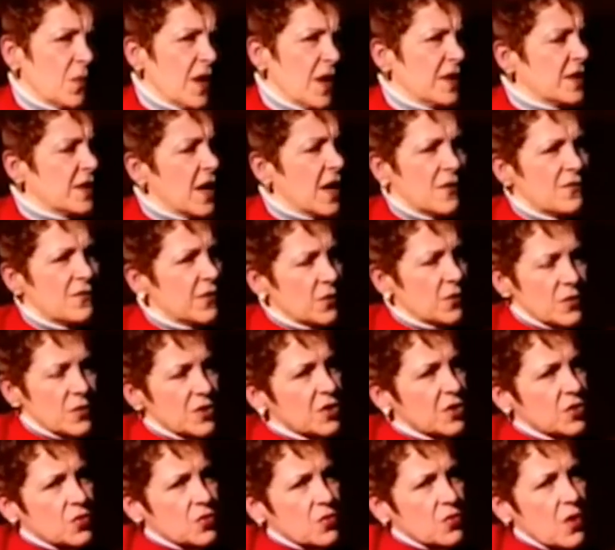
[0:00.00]
and not very
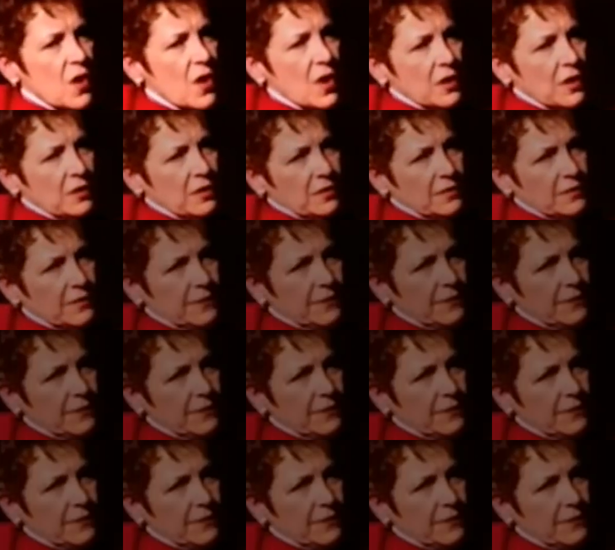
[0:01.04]
strong.